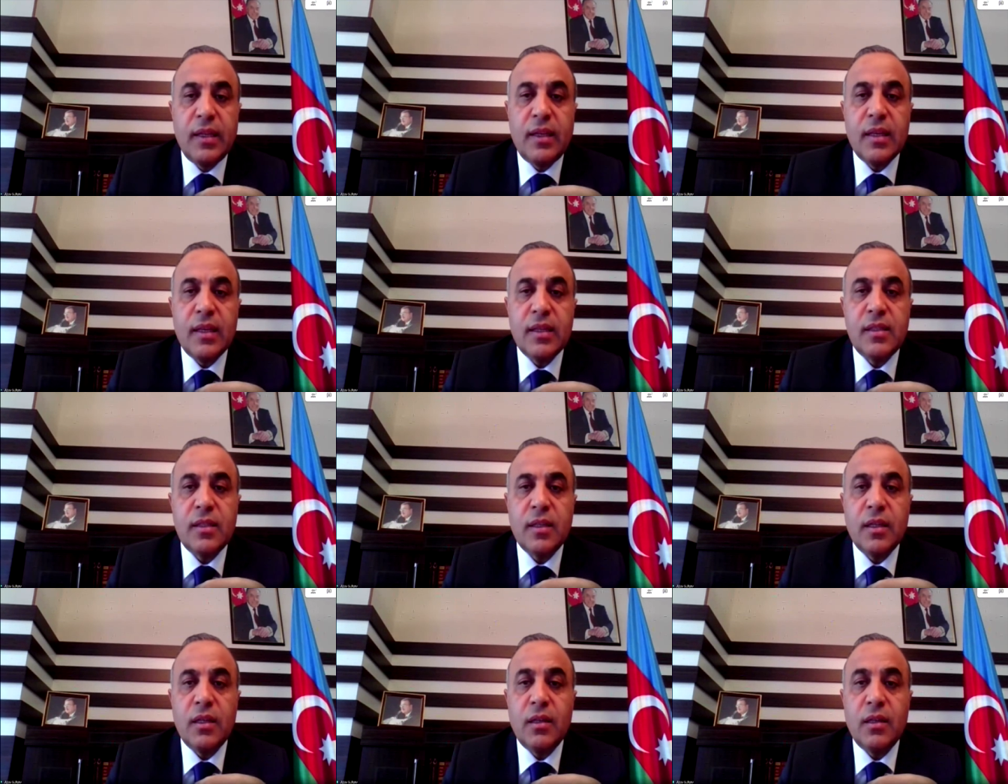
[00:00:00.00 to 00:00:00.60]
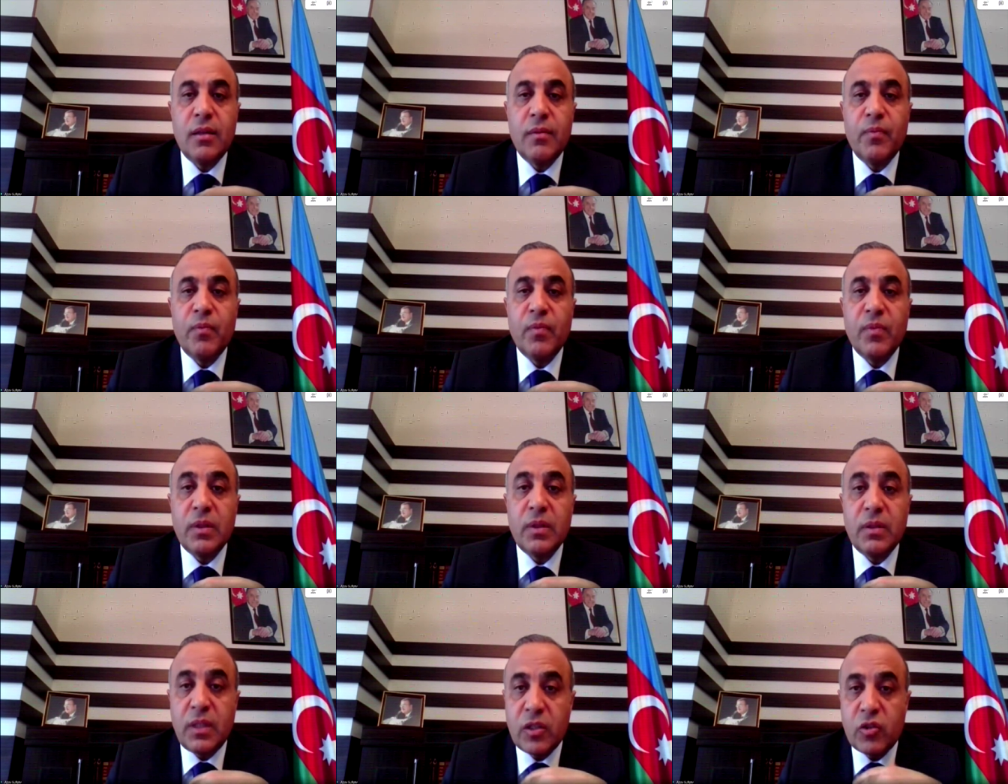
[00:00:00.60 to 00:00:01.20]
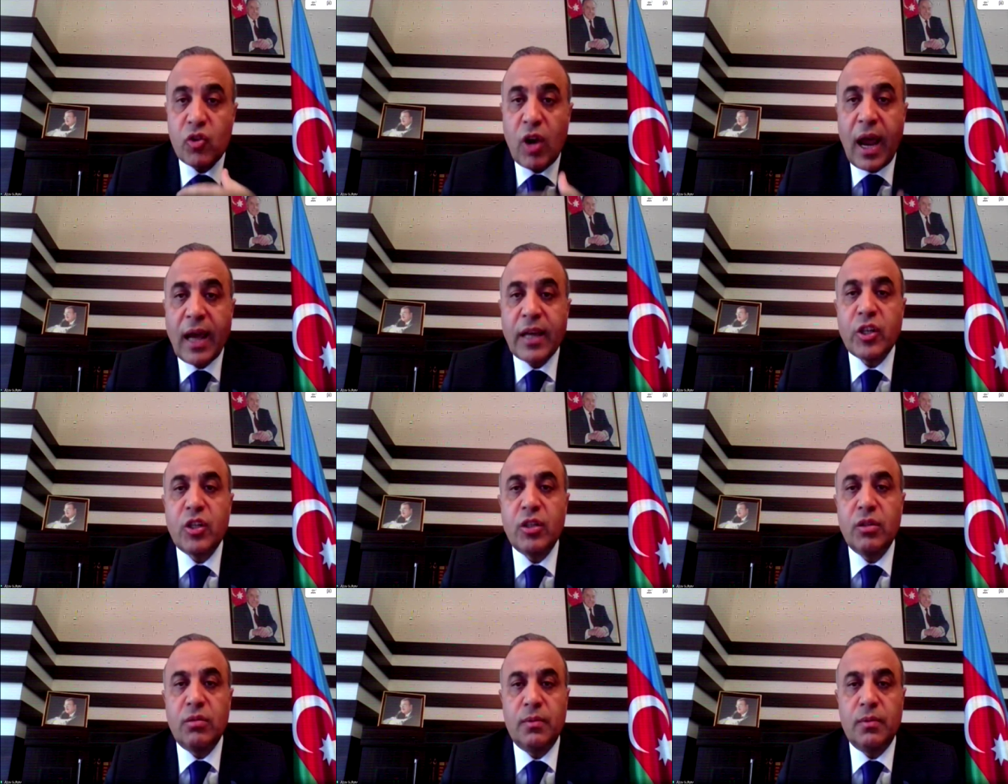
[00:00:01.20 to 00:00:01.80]
Its
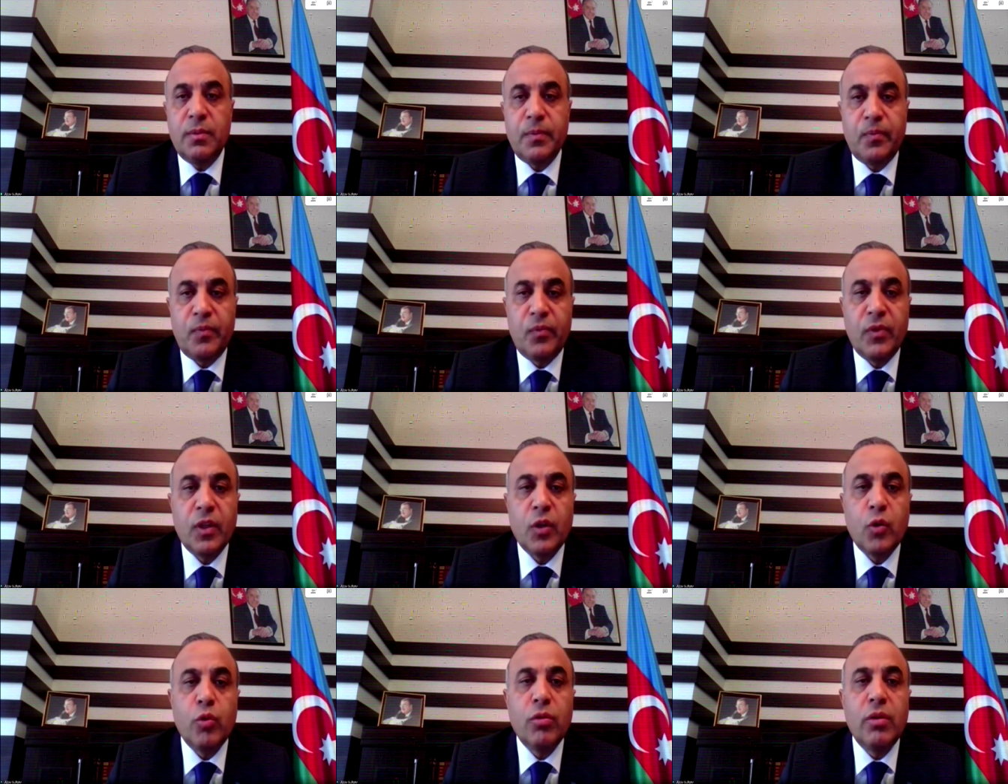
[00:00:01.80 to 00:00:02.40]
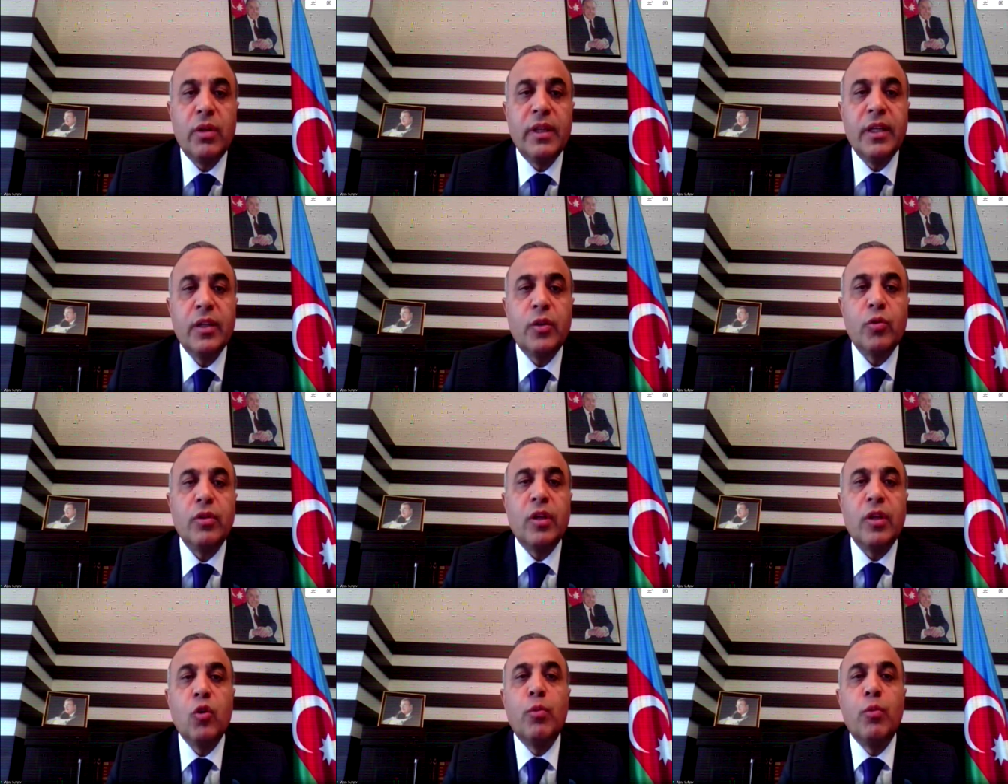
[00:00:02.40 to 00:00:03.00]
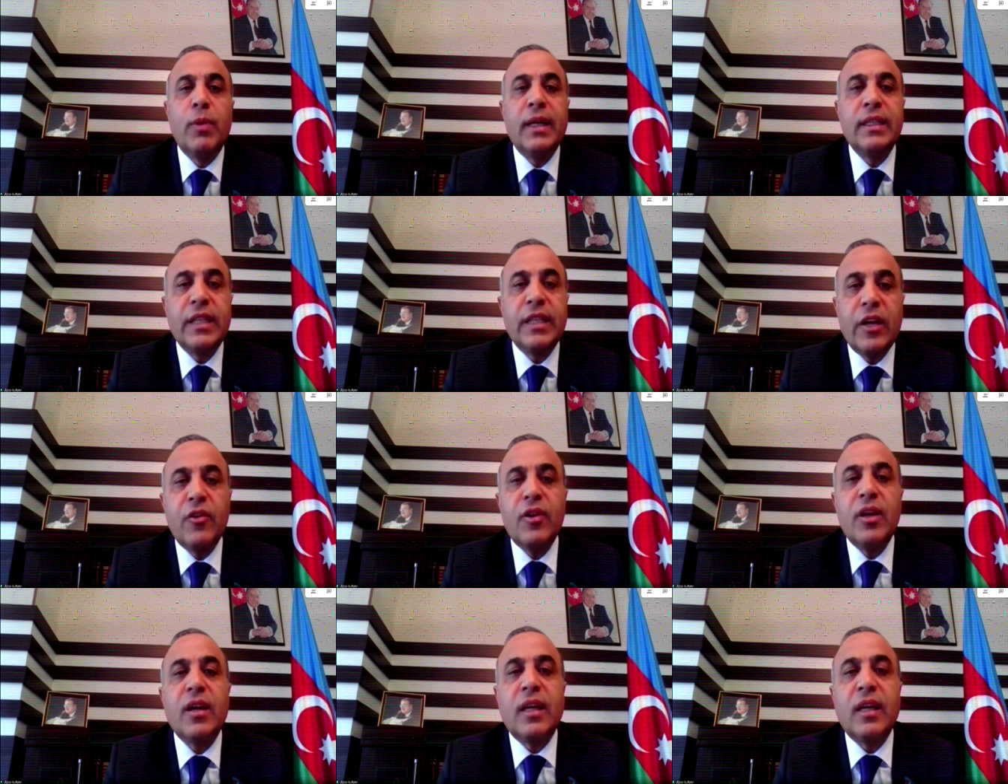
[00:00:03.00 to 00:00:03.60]
destruction could lead to the
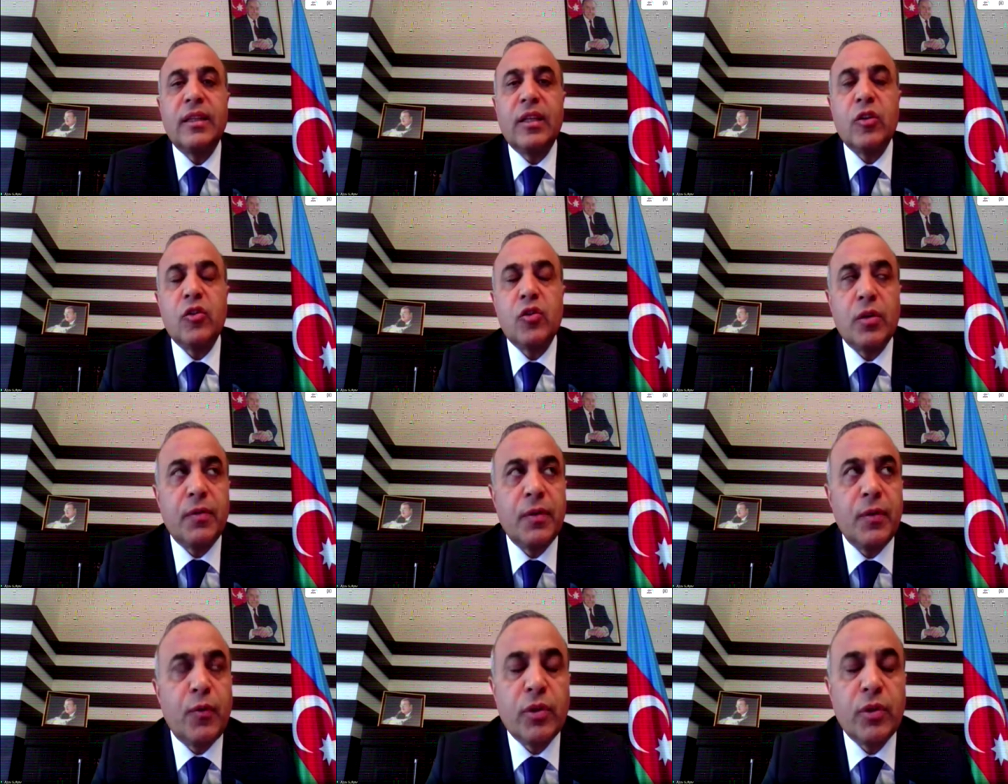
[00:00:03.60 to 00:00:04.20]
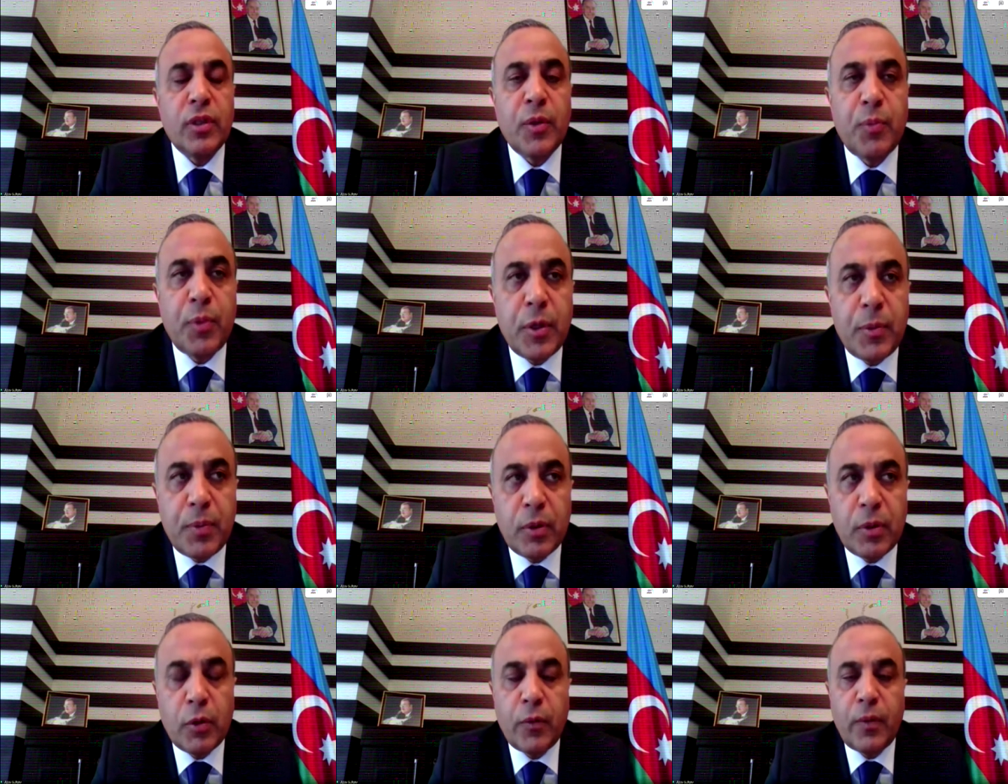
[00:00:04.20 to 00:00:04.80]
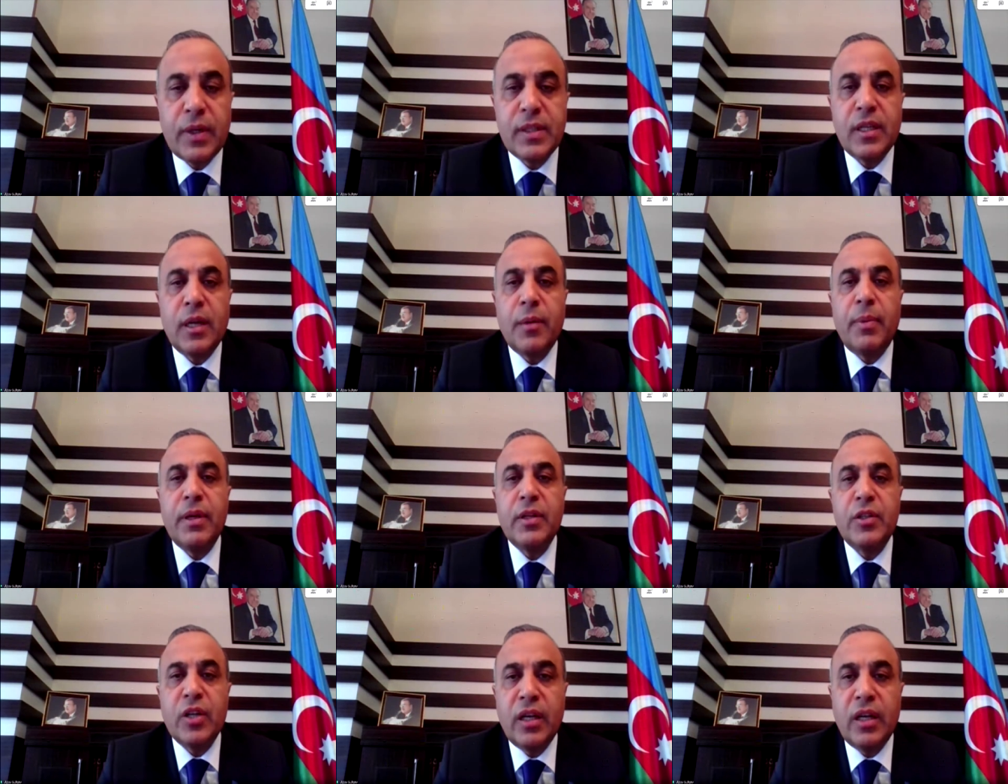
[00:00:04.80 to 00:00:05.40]
humanitarian catastrophe for the people of
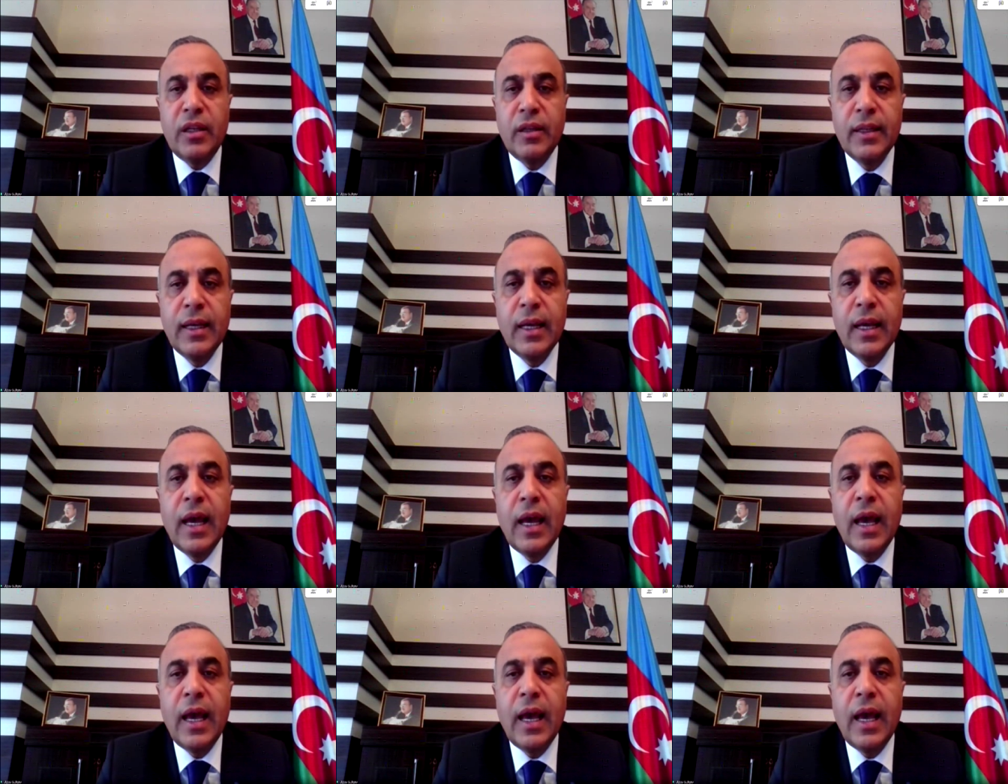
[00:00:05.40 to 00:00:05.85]
Azerbaijan